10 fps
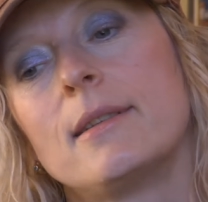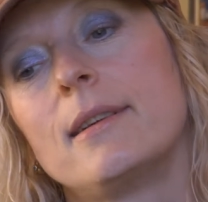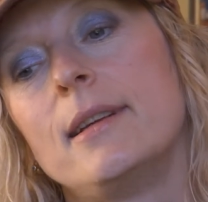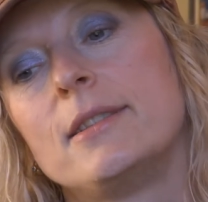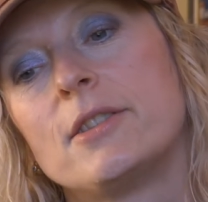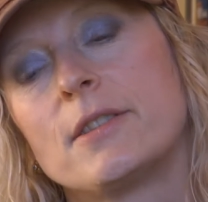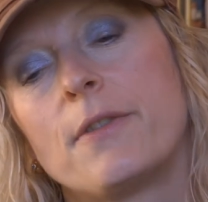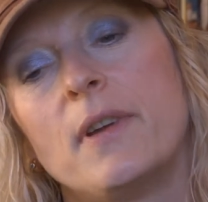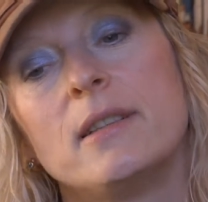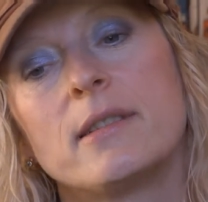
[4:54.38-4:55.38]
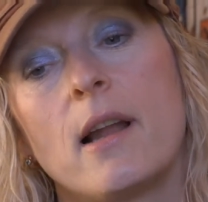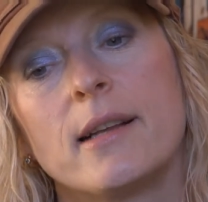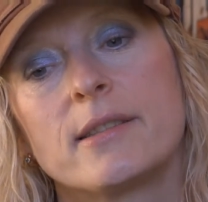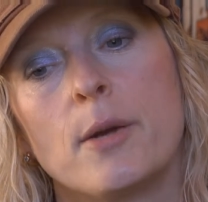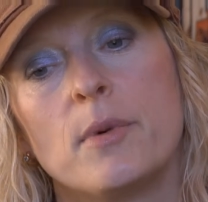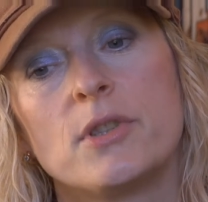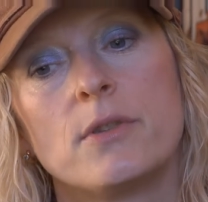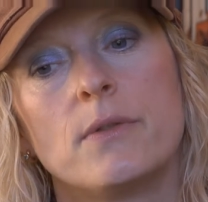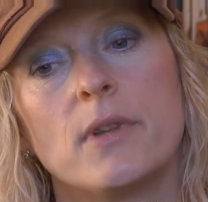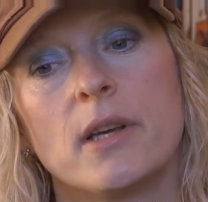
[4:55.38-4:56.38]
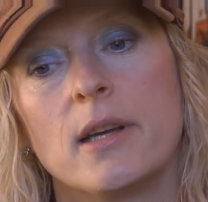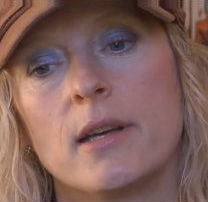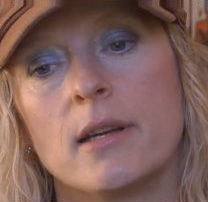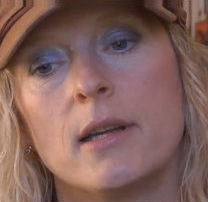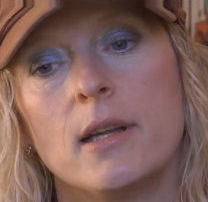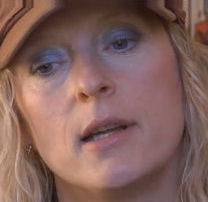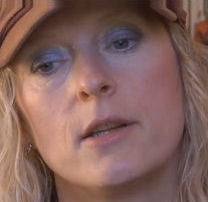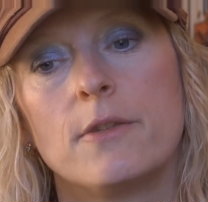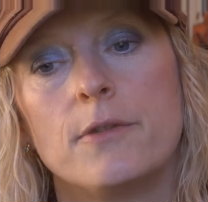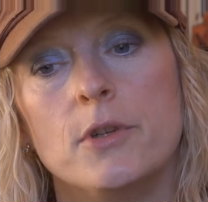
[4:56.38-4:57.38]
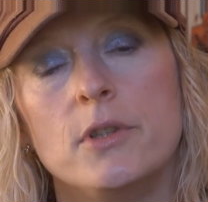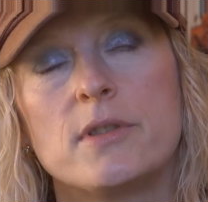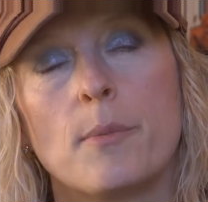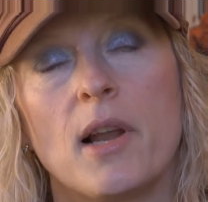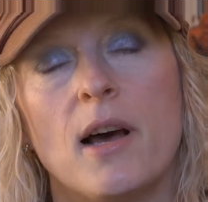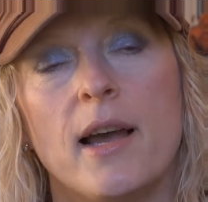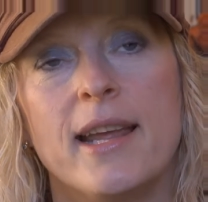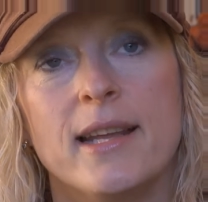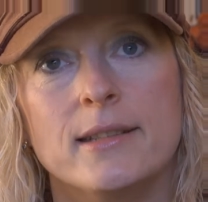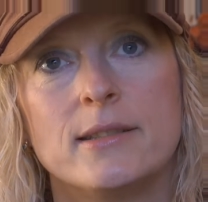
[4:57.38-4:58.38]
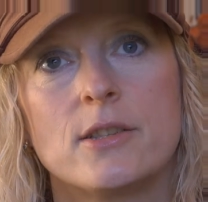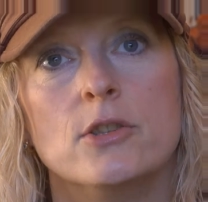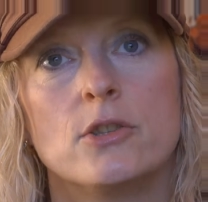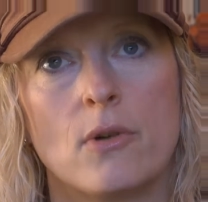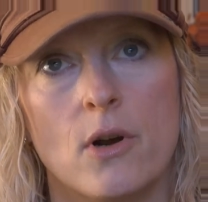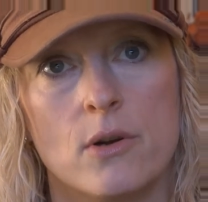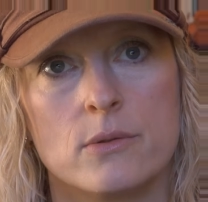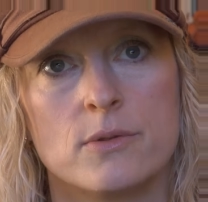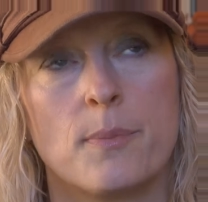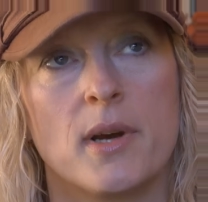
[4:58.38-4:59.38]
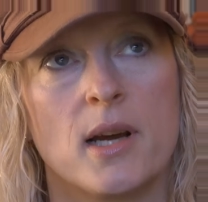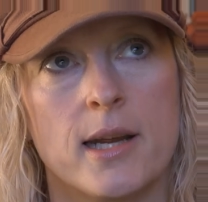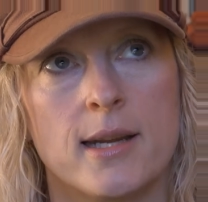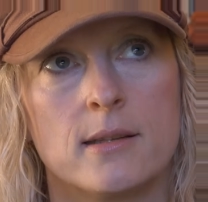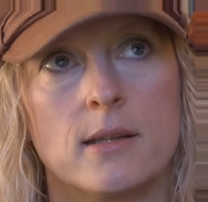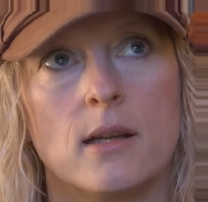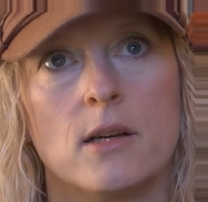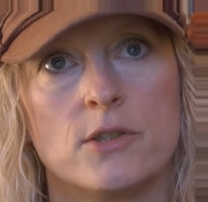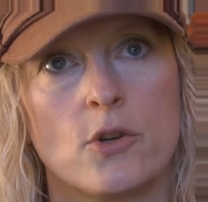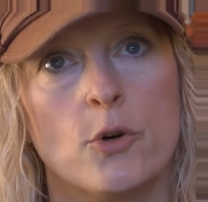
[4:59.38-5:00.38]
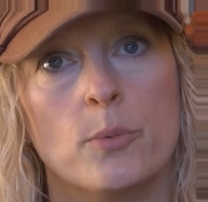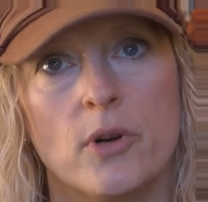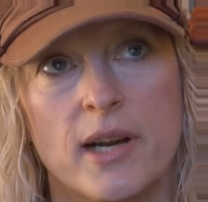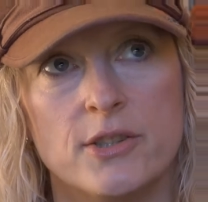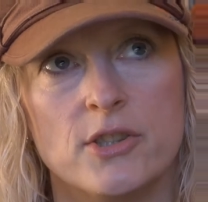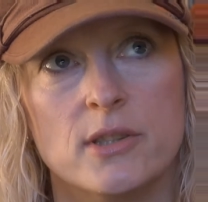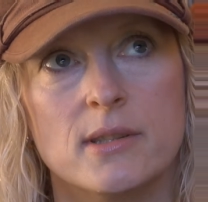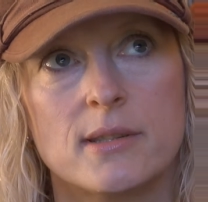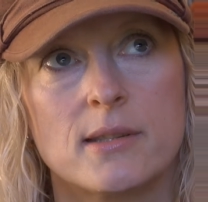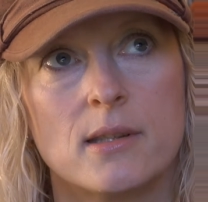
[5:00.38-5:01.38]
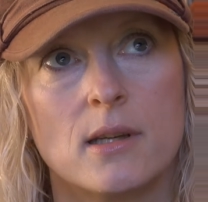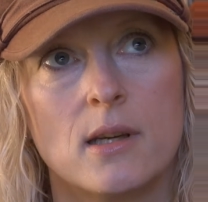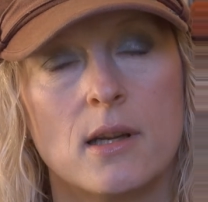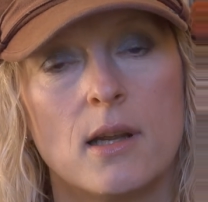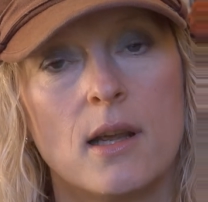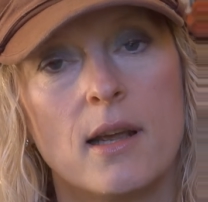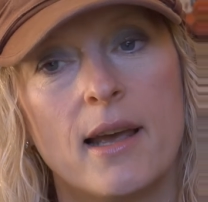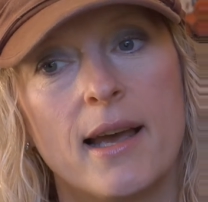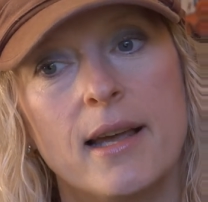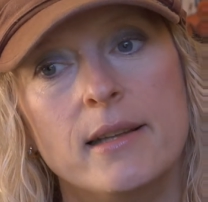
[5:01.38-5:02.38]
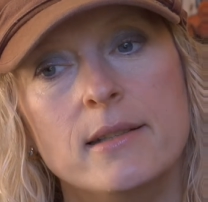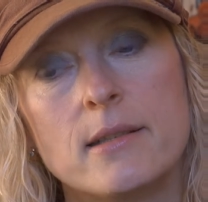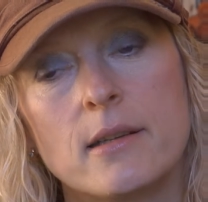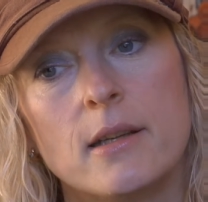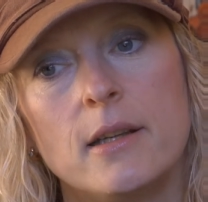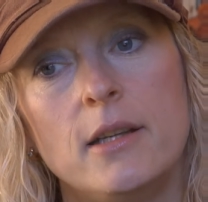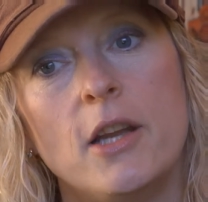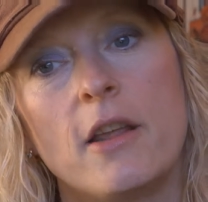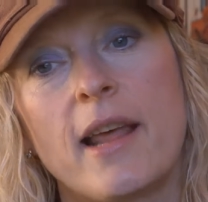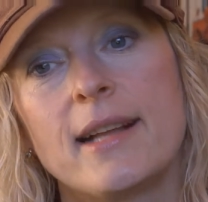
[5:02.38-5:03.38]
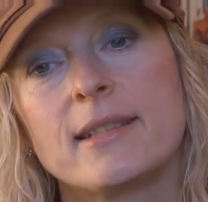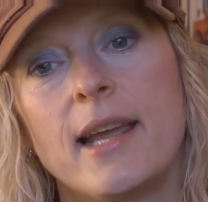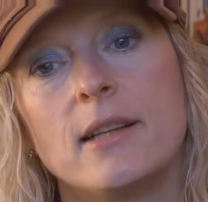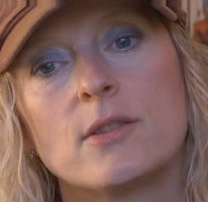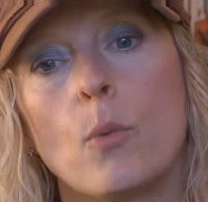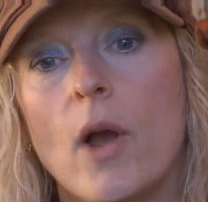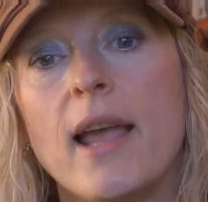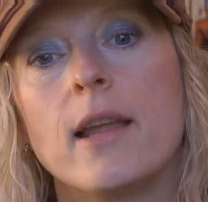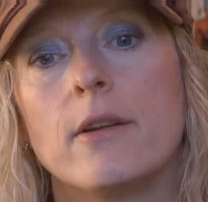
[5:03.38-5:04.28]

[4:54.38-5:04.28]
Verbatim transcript: it just feels like so much of the, the food supply is controlled by the large corporations and you know that takes away